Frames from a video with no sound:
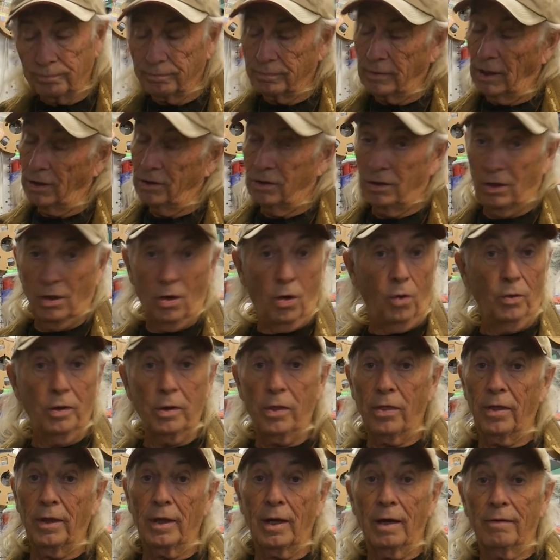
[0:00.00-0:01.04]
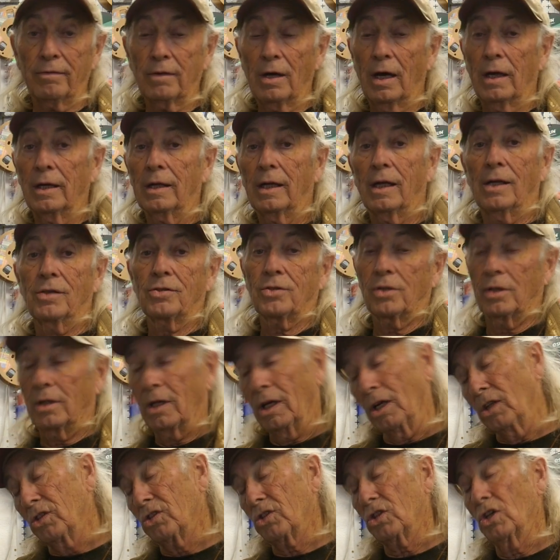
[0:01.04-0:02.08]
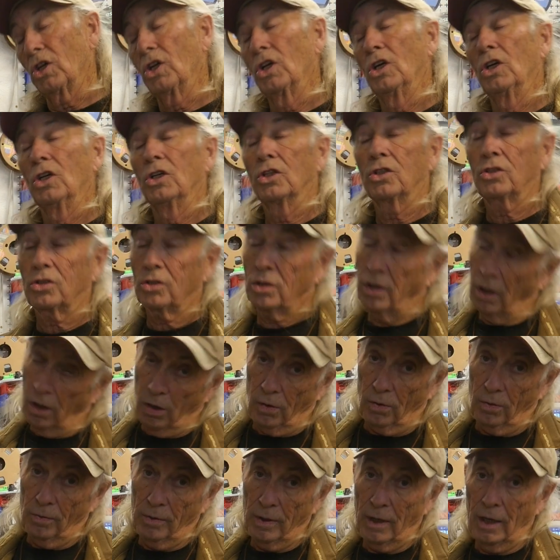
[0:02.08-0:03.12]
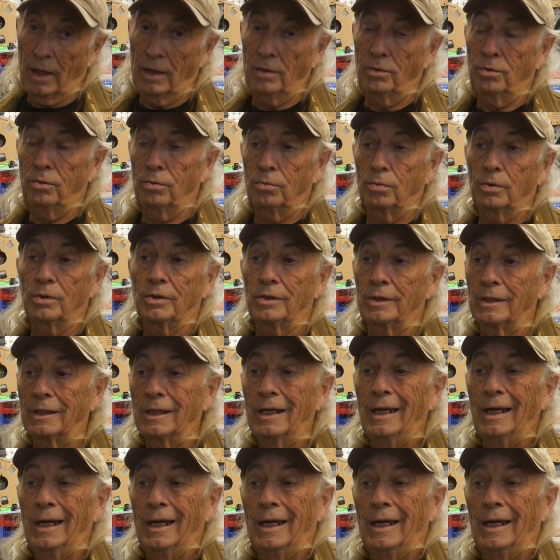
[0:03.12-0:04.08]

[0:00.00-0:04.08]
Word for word: that's the only thing i've got against it it's slow and you really